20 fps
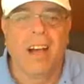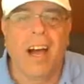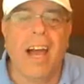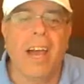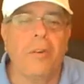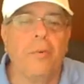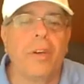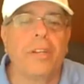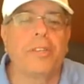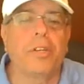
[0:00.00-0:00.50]

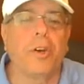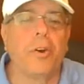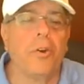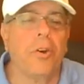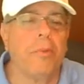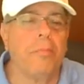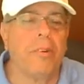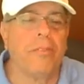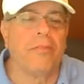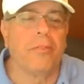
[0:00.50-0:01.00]
Hi, Rich
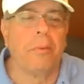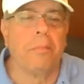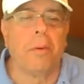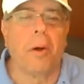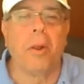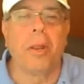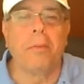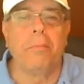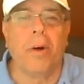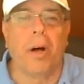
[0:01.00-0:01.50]
Carrubba for
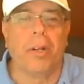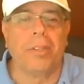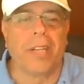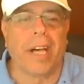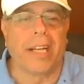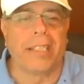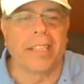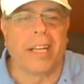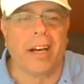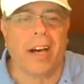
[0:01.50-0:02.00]

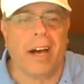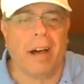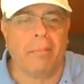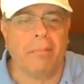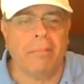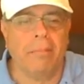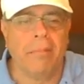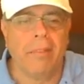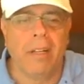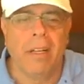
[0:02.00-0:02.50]

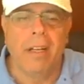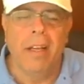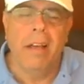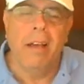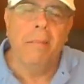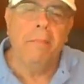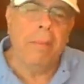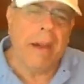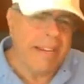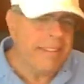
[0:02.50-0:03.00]
bowlingball.com.
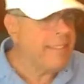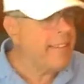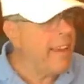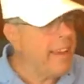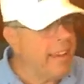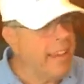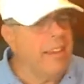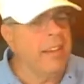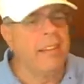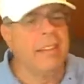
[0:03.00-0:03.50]
By
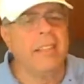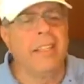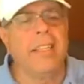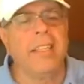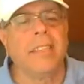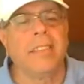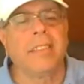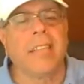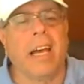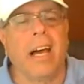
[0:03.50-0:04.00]
taking a
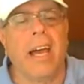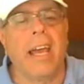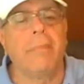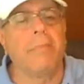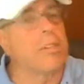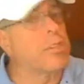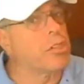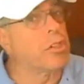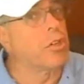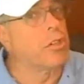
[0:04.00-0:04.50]
little
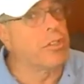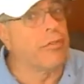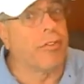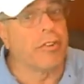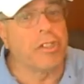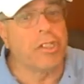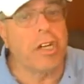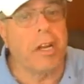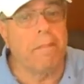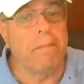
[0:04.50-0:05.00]
time to search
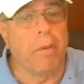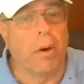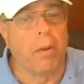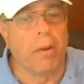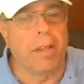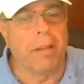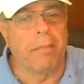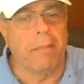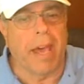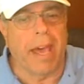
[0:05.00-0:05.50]
for cheap
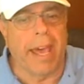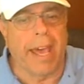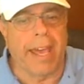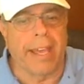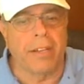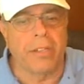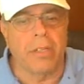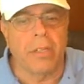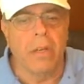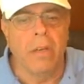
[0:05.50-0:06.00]
bowling
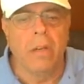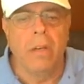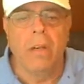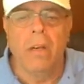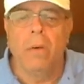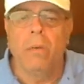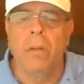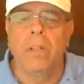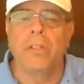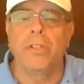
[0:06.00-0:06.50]
bags,
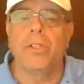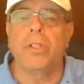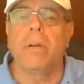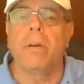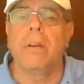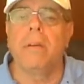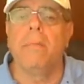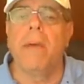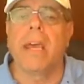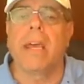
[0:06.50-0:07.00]
we'll
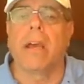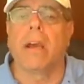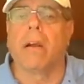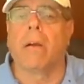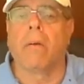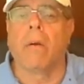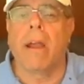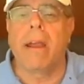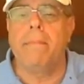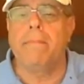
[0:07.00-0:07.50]
ensure you make a
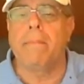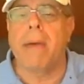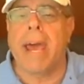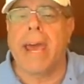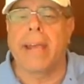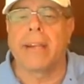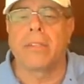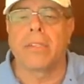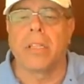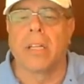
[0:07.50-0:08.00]
great
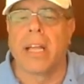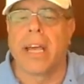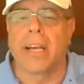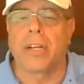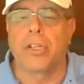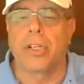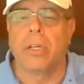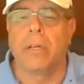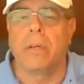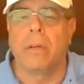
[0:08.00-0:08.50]
bag
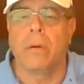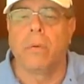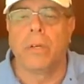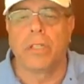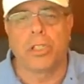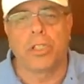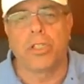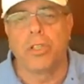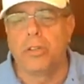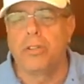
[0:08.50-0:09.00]
selection
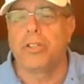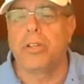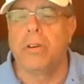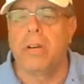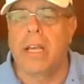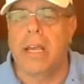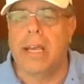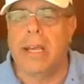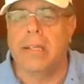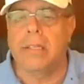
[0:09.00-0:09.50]
which suits
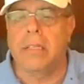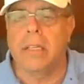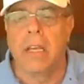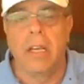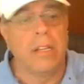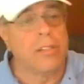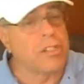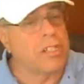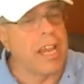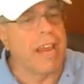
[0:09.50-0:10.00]
your needs,
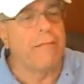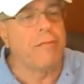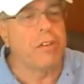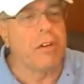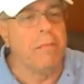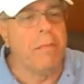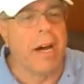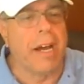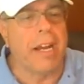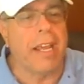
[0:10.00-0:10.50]
saves
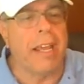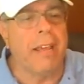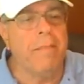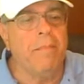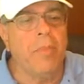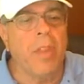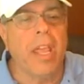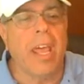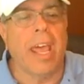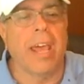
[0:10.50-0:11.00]
you money,
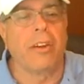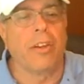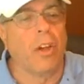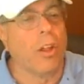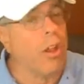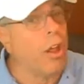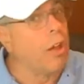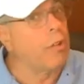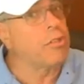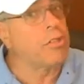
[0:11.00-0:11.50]
and
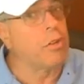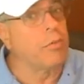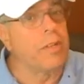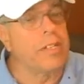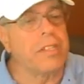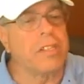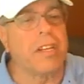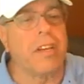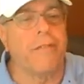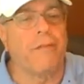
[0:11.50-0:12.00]
you'll also
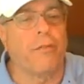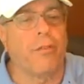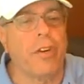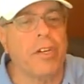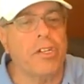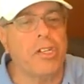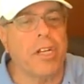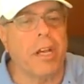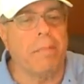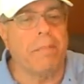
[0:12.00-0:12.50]
receive
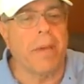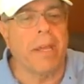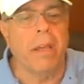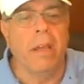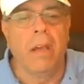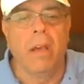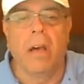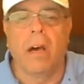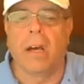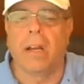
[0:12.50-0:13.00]
free
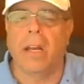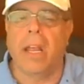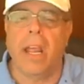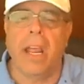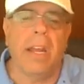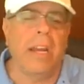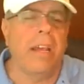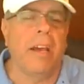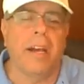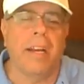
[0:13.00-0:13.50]
shipping on
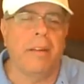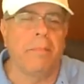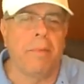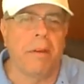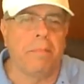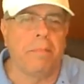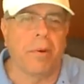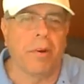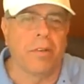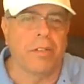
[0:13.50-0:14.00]
any item
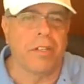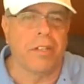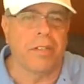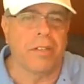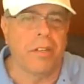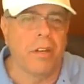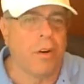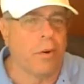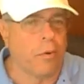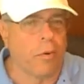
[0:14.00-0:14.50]
you
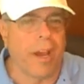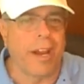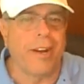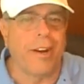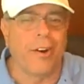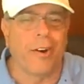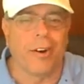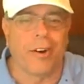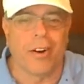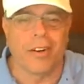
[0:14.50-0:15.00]
purchase
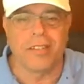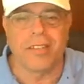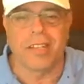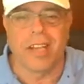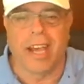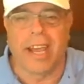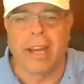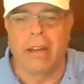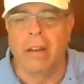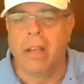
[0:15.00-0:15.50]
right here at our
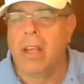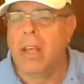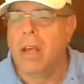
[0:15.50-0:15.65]
site.